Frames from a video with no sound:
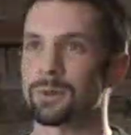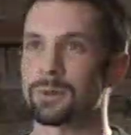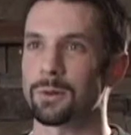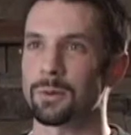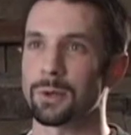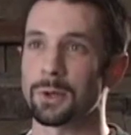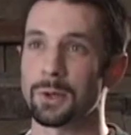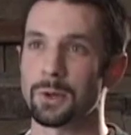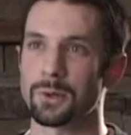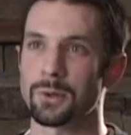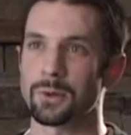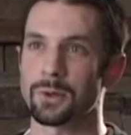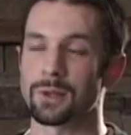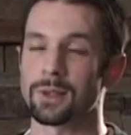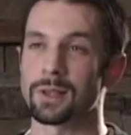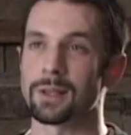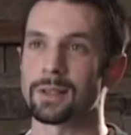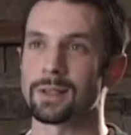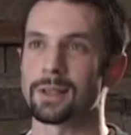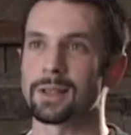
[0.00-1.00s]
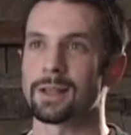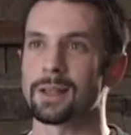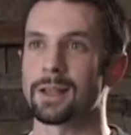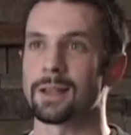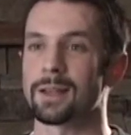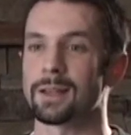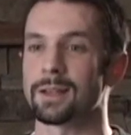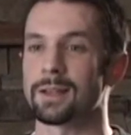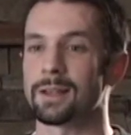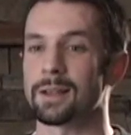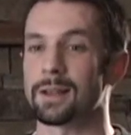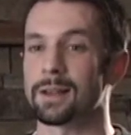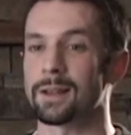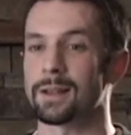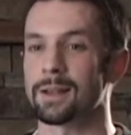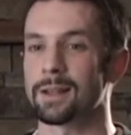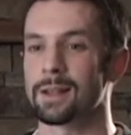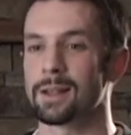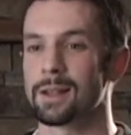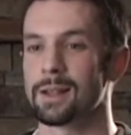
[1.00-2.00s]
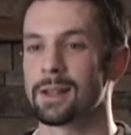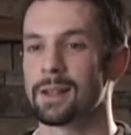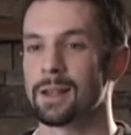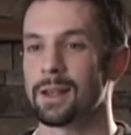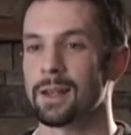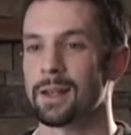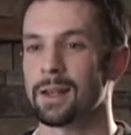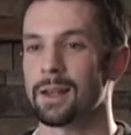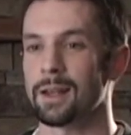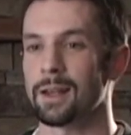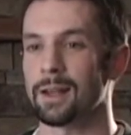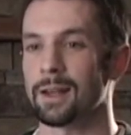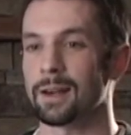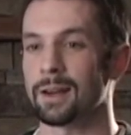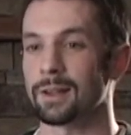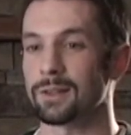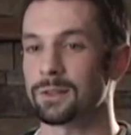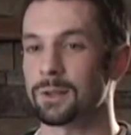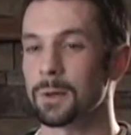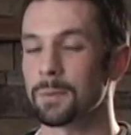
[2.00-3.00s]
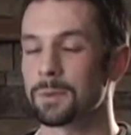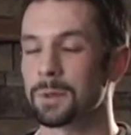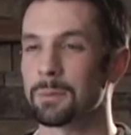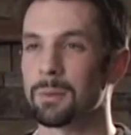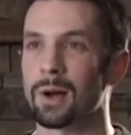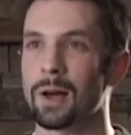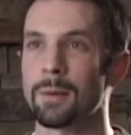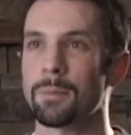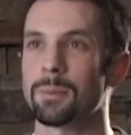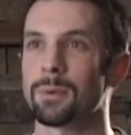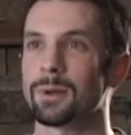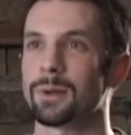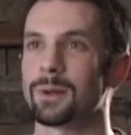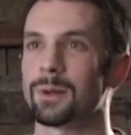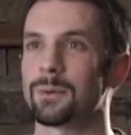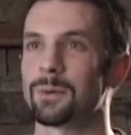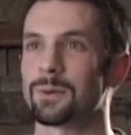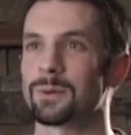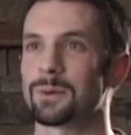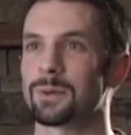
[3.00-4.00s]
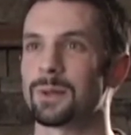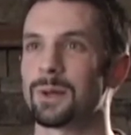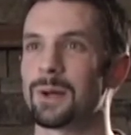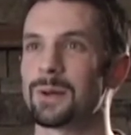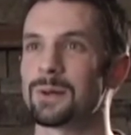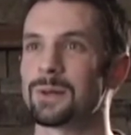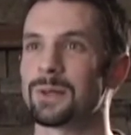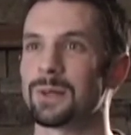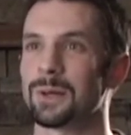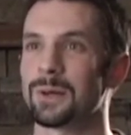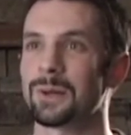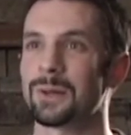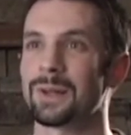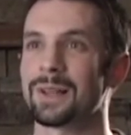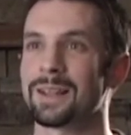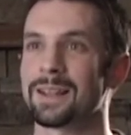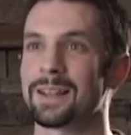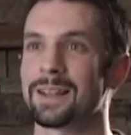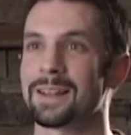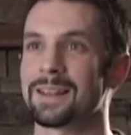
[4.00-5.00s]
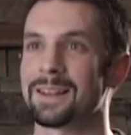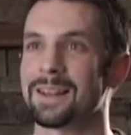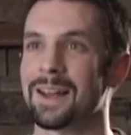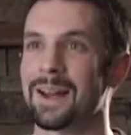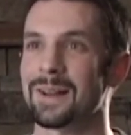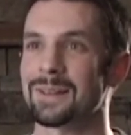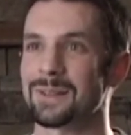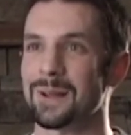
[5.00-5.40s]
3 nutria. And I scooped them up, and it was a done deal. And as